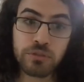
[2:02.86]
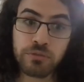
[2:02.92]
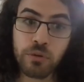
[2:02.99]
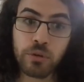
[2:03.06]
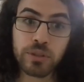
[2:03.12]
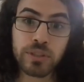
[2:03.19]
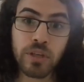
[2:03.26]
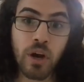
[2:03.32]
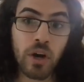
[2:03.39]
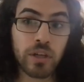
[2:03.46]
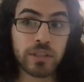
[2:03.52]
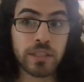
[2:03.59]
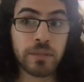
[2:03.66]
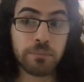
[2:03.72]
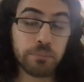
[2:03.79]
focus
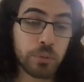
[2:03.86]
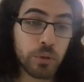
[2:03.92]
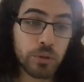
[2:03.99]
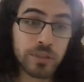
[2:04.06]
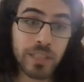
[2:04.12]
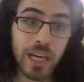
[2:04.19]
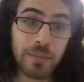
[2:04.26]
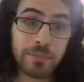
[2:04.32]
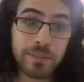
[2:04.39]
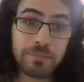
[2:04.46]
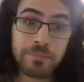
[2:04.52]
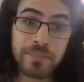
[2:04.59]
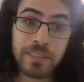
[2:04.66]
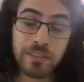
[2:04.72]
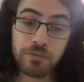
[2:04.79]
on build times
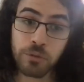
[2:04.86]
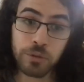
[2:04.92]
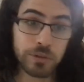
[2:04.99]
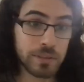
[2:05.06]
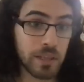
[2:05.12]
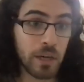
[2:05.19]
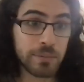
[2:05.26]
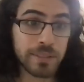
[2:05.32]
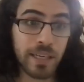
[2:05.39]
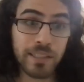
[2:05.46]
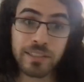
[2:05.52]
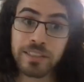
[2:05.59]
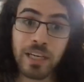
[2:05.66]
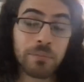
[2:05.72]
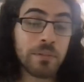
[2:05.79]
for
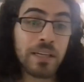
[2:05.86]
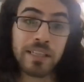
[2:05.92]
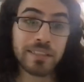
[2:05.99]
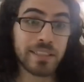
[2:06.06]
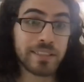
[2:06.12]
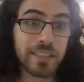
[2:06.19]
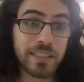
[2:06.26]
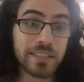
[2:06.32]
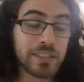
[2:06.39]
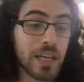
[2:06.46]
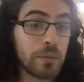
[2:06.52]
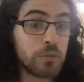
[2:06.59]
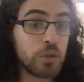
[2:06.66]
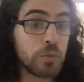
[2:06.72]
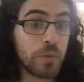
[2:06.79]
cycle time. The second
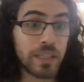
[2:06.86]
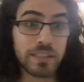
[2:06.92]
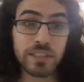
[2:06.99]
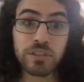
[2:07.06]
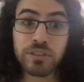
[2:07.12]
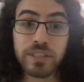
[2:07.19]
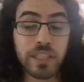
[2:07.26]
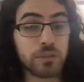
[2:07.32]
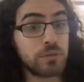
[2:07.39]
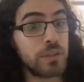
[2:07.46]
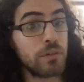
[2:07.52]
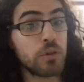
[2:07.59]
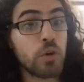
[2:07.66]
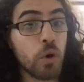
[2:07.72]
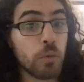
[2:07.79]
time you might need to get rid
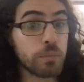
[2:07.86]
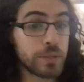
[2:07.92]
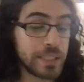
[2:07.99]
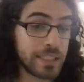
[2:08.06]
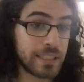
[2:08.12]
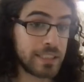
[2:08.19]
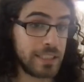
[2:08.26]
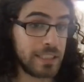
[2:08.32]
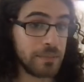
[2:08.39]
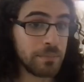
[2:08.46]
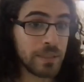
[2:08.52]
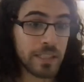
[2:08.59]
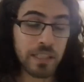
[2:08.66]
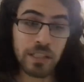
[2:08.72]
of a complete team.